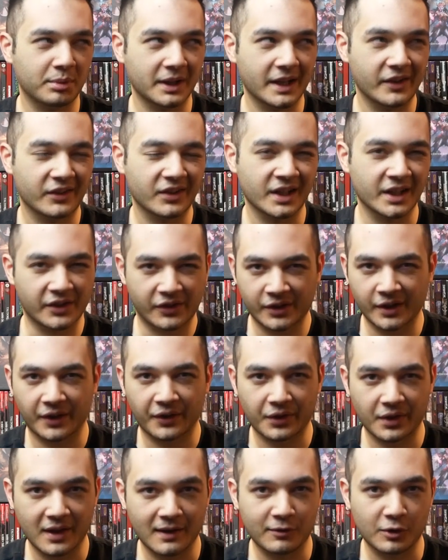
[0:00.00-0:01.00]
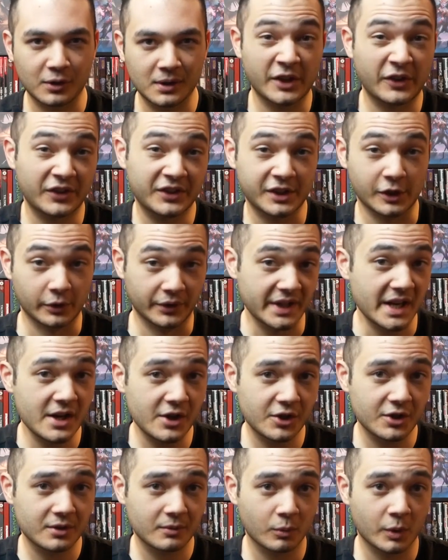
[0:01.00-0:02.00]
placing at 6th level. It's still
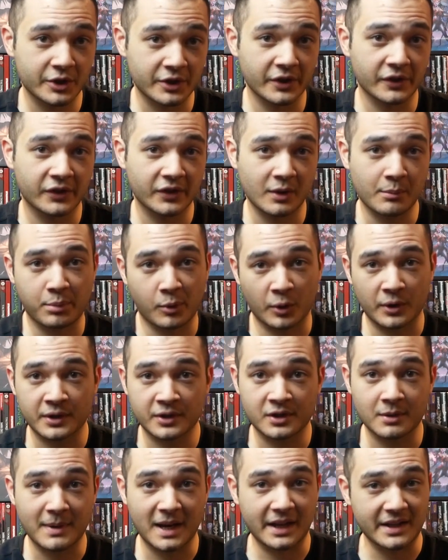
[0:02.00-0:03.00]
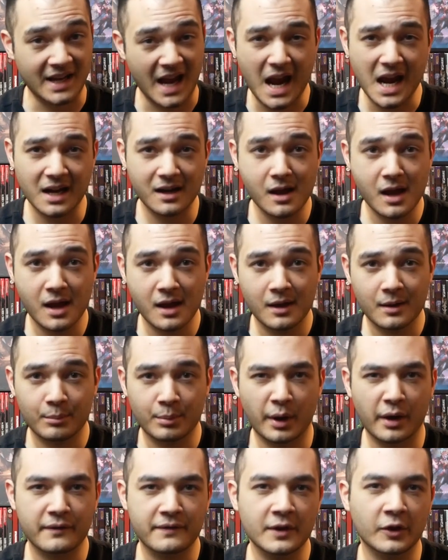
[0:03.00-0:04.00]
niche, which is important to maintain,
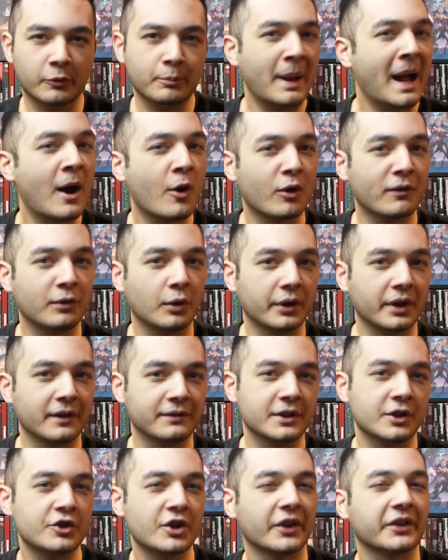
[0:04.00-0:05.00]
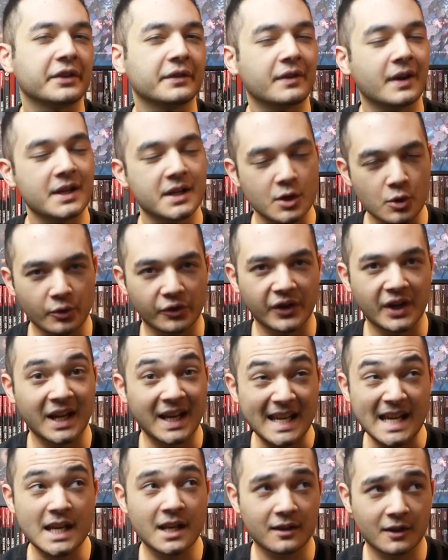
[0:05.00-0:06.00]
but it feels powerful enough to justify
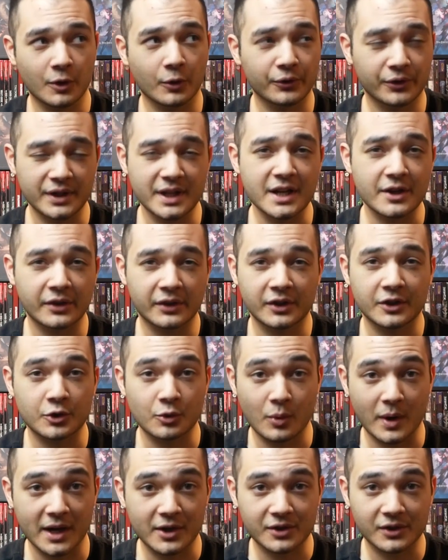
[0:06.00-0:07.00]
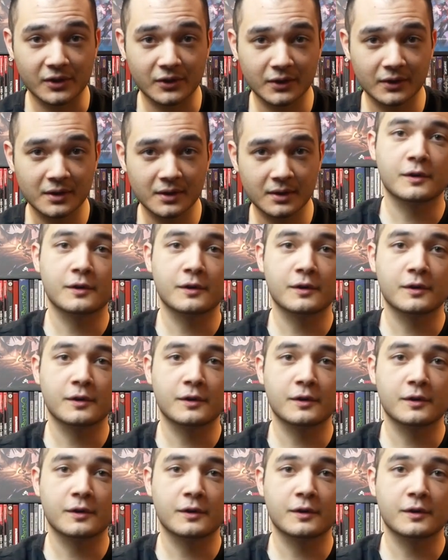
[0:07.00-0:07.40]
using in those niche situations.